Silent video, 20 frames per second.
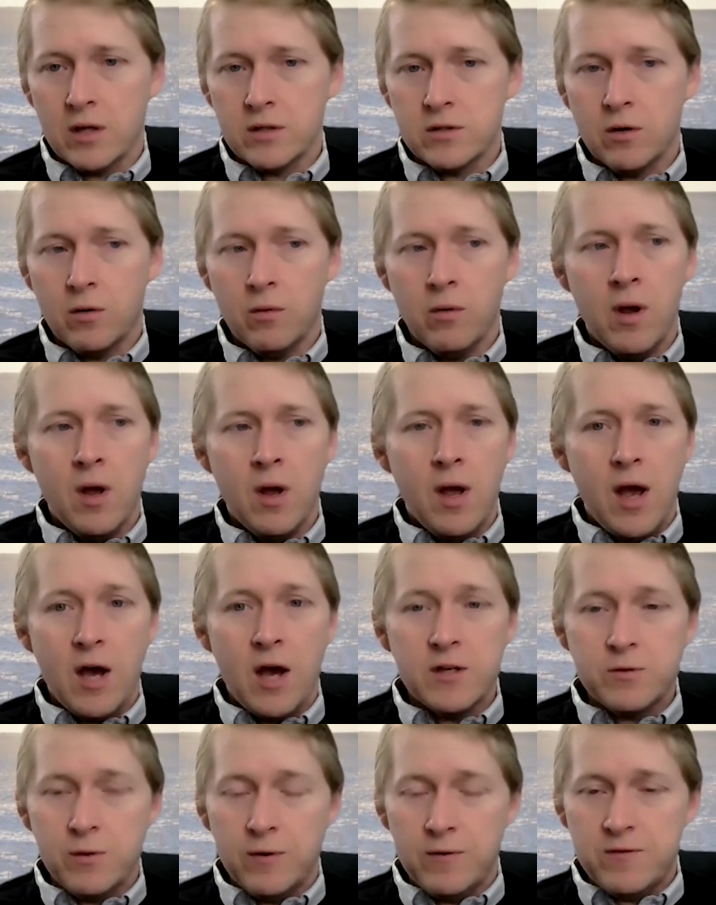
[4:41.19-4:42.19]
And so
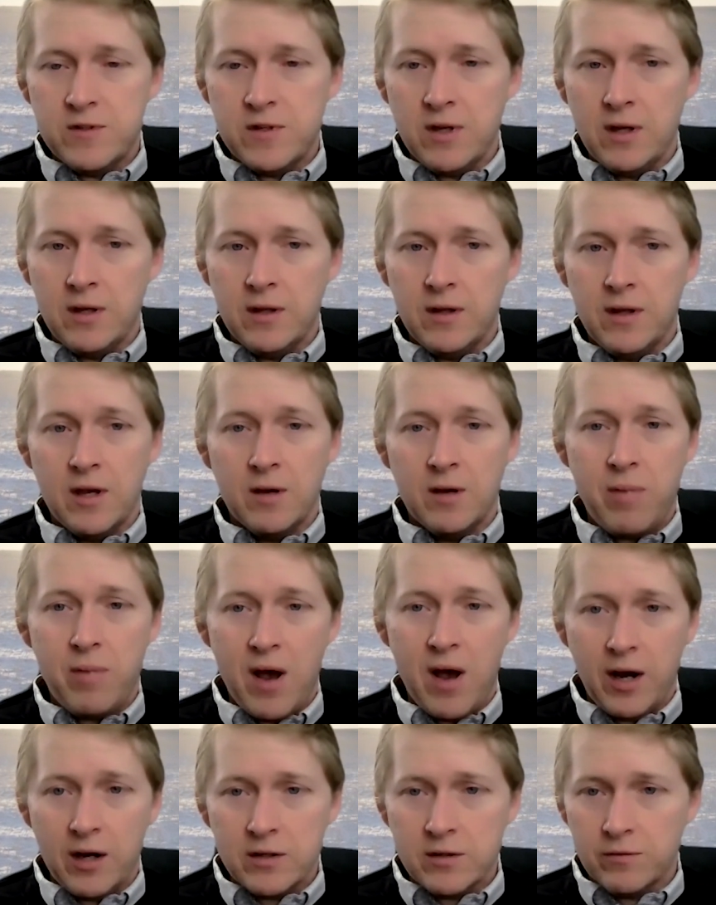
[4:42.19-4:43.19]
as we've seen the
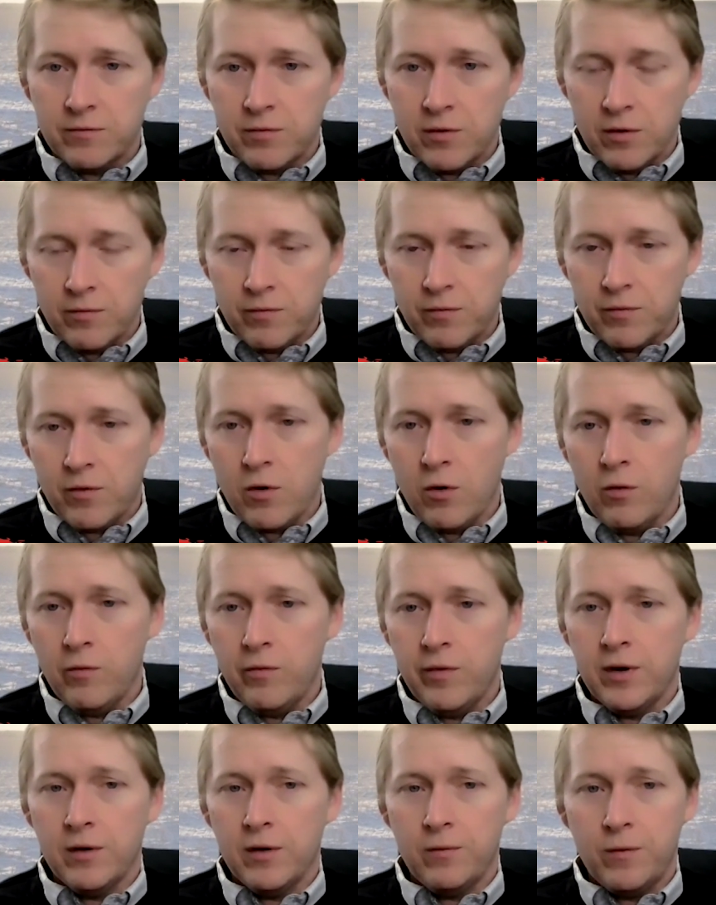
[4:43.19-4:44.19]
impact of
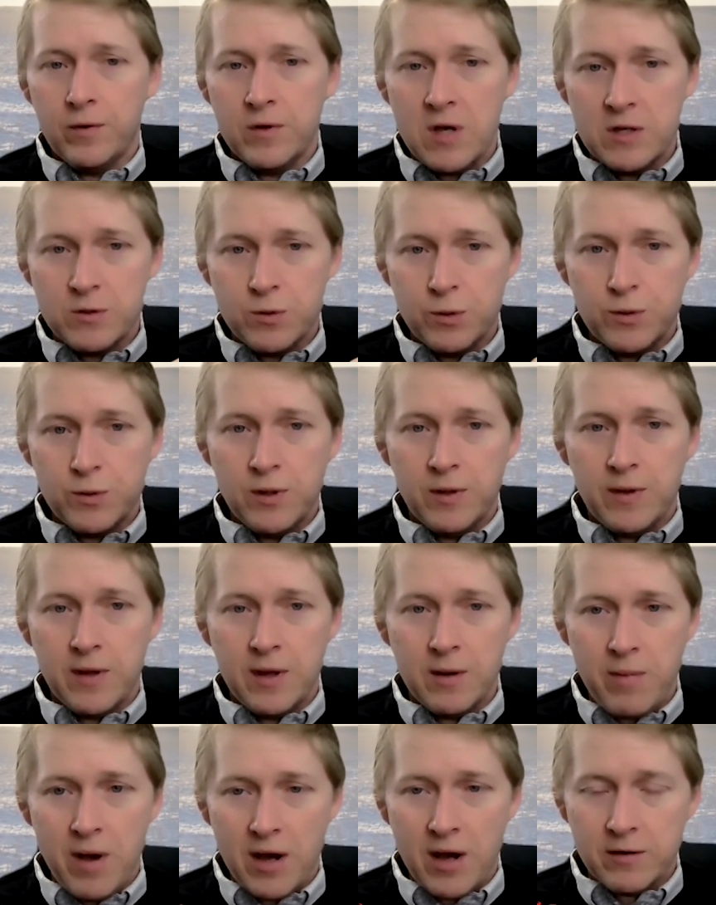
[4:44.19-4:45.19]
COVID, as we've seen the
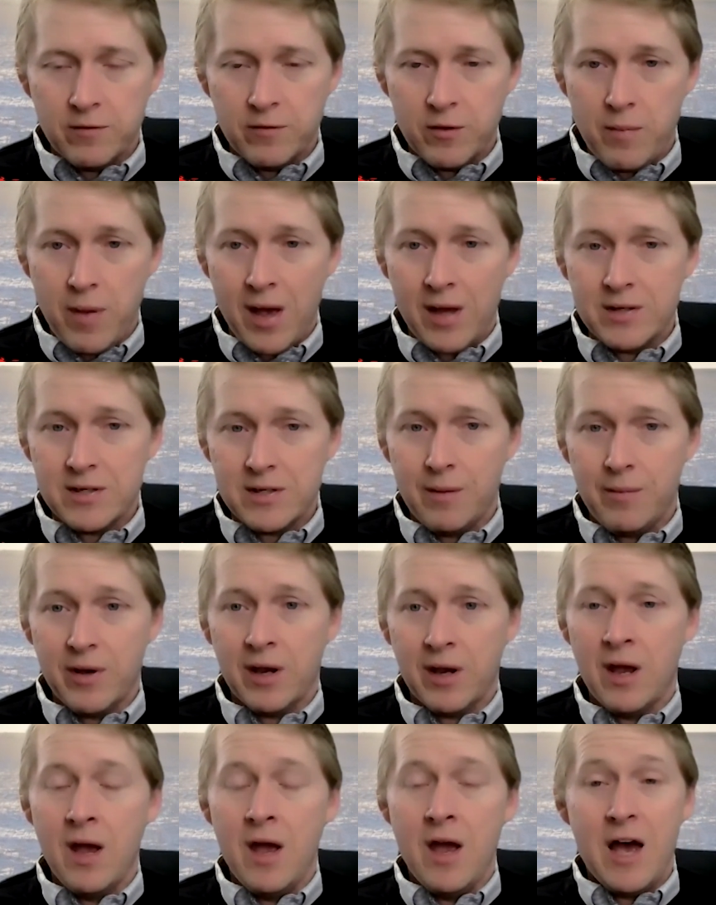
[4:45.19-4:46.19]
impact of the
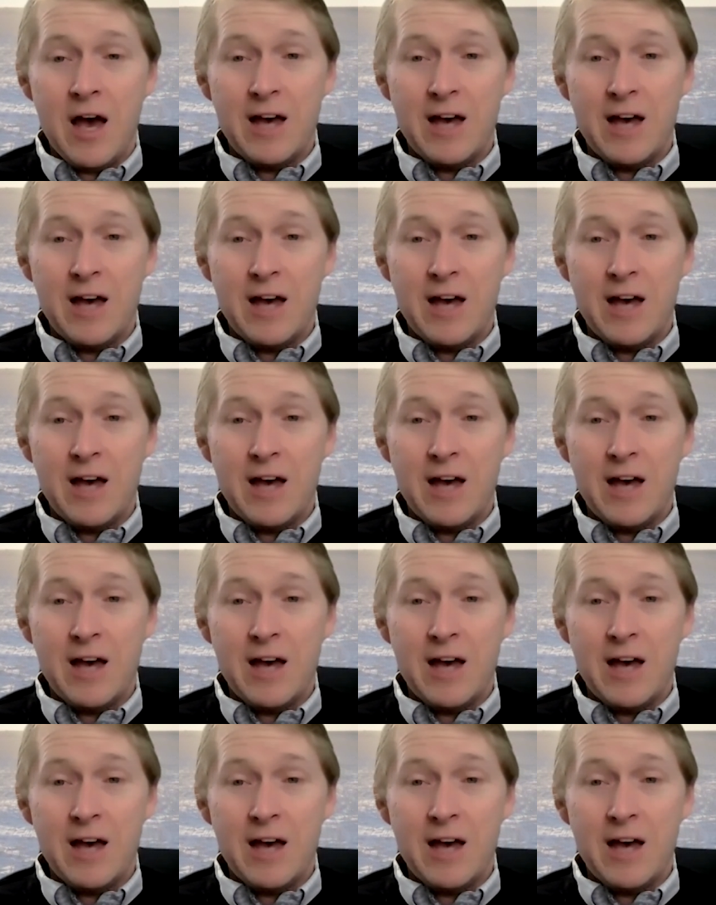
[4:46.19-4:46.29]
pandemic,